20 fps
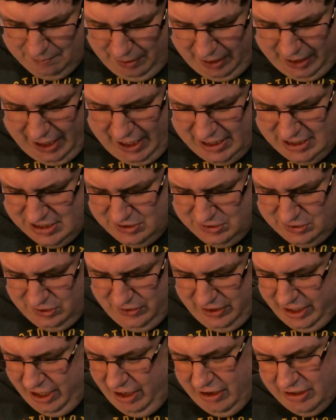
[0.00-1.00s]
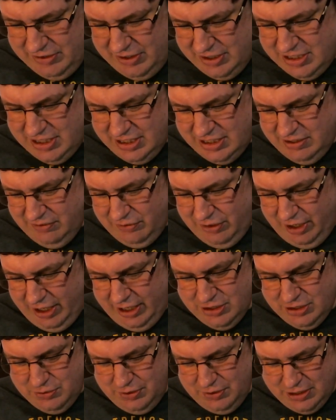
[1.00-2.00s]
By high school, the characteristics of
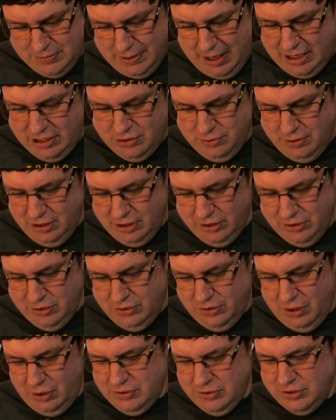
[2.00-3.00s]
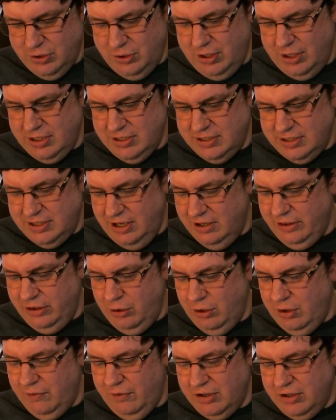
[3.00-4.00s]
greatness were expanded to include those students nearly
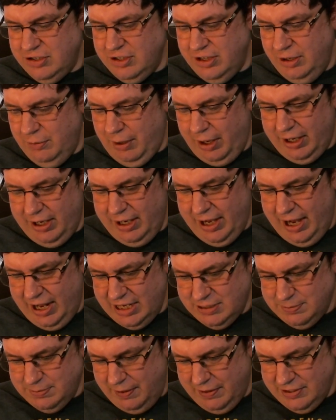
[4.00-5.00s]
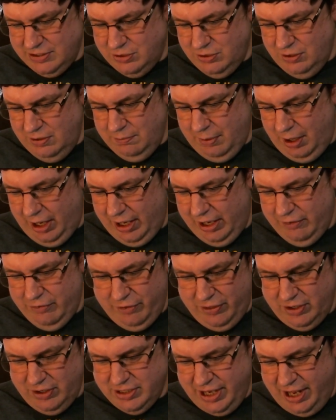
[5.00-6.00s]
universally recognized by the student body
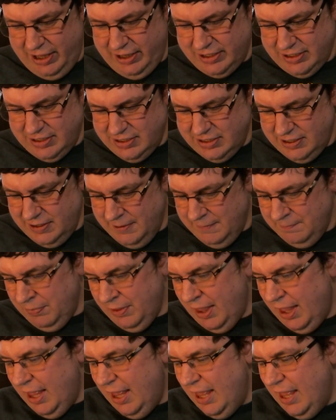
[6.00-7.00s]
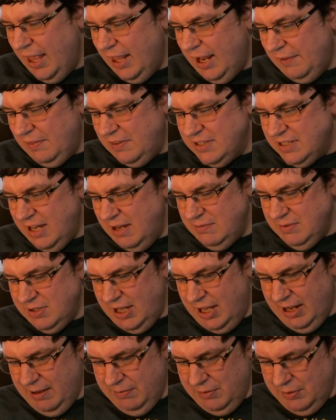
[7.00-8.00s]
for their talents. At the same
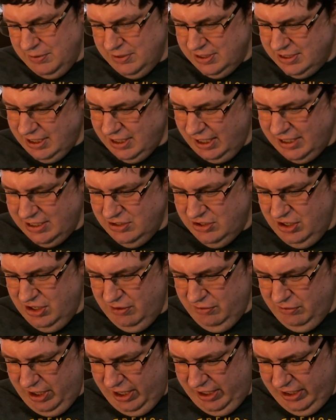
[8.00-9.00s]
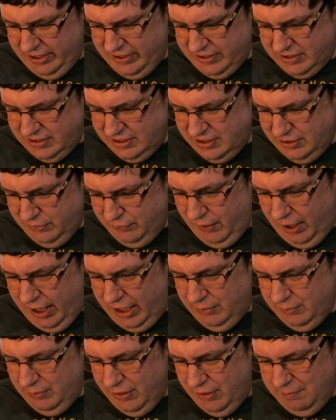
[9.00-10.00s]
time, there was a second tier of greatness,
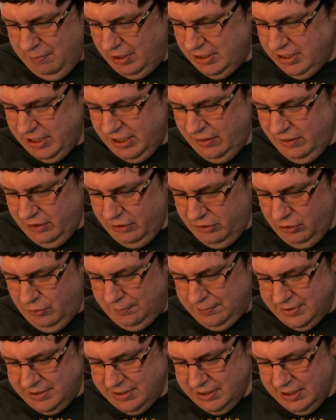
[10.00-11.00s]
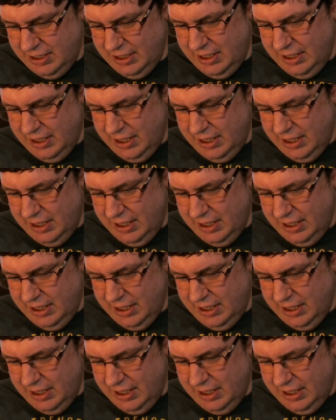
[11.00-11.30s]
defined within particular groups.